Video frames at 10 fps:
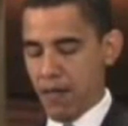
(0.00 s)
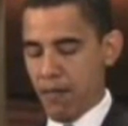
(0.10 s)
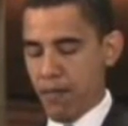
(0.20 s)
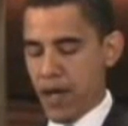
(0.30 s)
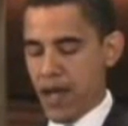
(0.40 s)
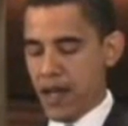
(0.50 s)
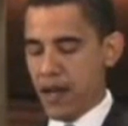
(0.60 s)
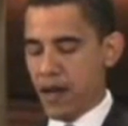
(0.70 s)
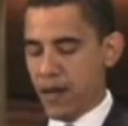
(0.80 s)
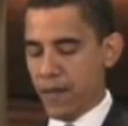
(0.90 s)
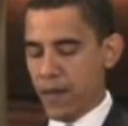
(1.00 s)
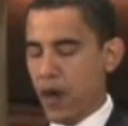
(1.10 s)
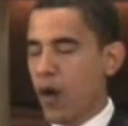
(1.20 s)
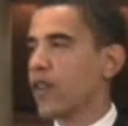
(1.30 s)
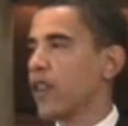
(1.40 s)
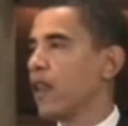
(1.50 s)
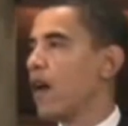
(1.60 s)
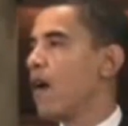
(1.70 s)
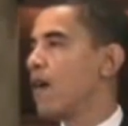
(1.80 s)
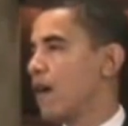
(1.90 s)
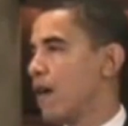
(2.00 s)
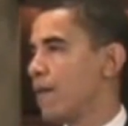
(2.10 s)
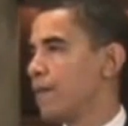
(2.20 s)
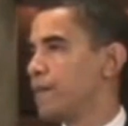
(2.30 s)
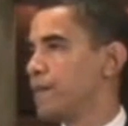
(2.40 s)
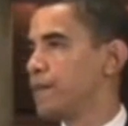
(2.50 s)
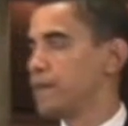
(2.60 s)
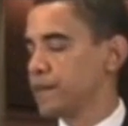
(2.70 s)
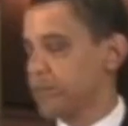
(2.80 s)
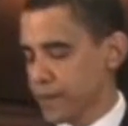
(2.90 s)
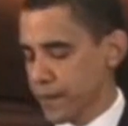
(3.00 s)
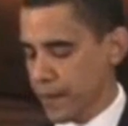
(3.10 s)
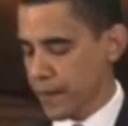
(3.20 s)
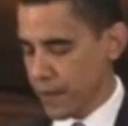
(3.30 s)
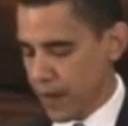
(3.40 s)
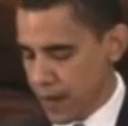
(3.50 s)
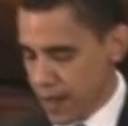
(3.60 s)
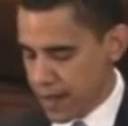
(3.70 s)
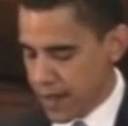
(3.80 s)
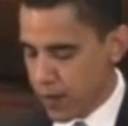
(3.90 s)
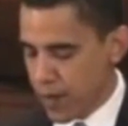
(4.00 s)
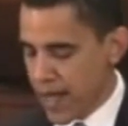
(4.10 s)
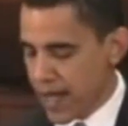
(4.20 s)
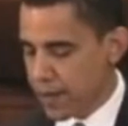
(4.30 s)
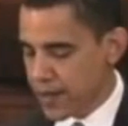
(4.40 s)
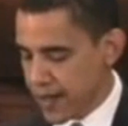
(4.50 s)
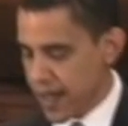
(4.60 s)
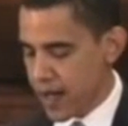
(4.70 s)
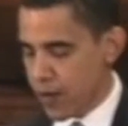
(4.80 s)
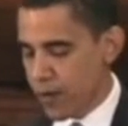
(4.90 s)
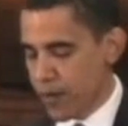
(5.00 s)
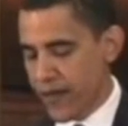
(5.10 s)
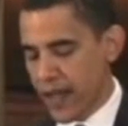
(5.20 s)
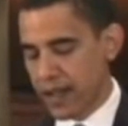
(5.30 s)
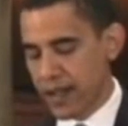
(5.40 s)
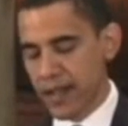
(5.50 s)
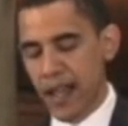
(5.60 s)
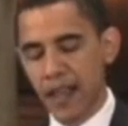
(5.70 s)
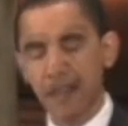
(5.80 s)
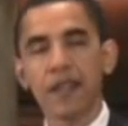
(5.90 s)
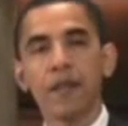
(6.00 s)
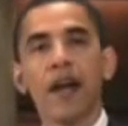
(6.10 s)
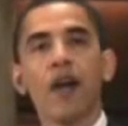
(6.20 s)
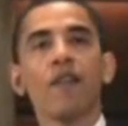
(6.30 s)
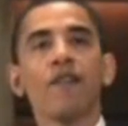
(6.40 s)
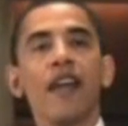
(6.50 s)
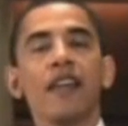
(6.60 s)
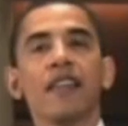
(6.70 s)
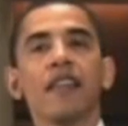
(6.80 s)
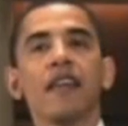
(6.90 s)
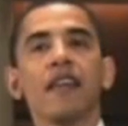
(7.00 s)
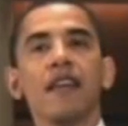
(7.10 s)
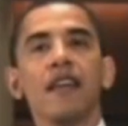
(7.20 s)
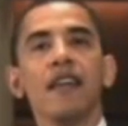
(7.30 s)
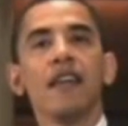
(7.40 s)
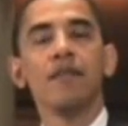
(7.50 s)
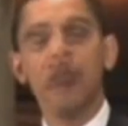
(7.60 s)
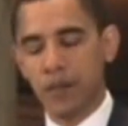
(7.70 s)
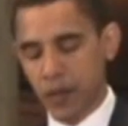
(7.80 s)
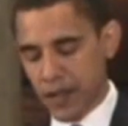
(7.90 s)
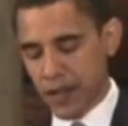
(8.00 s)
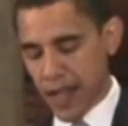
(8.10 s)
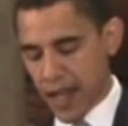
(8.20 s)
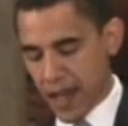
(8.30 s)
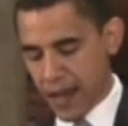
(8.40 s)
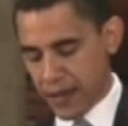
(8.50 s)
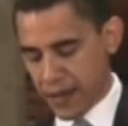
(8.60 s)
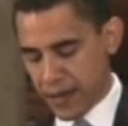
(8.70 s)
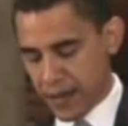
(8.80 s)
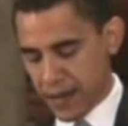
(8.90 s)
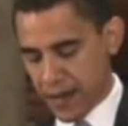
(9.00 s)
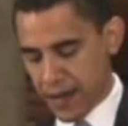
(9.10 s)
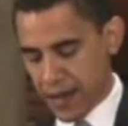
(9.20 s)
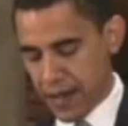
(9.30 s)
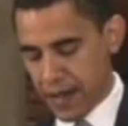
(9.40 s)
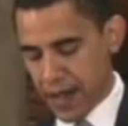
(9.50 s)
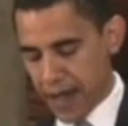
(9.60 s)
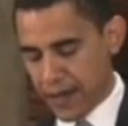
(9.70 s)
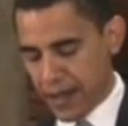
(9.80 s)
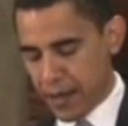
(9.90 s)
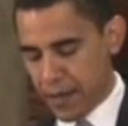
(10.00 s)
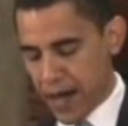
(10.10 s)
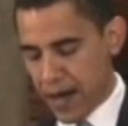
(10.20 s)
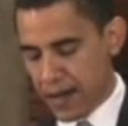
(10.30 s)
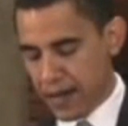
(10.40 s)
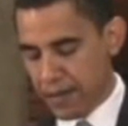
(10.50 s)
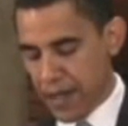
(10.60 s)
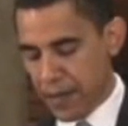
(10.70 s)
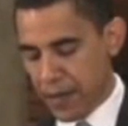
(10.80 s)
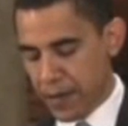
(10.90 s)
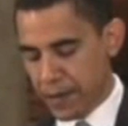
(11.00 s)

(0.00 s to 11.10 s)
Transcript: But over the long haul, I think we make a mistake when we fail to acknowledge the power of faith in people's lives, in the lives of the American people.